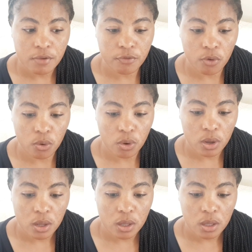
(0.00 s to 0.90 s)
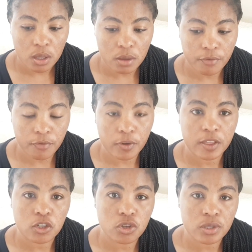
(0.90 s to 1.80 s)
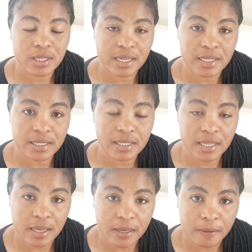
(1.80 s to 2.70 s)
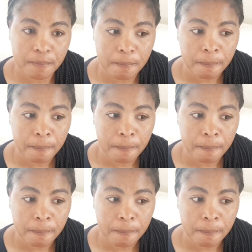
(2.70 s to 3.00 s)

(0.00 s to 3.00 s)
for for the children's sake?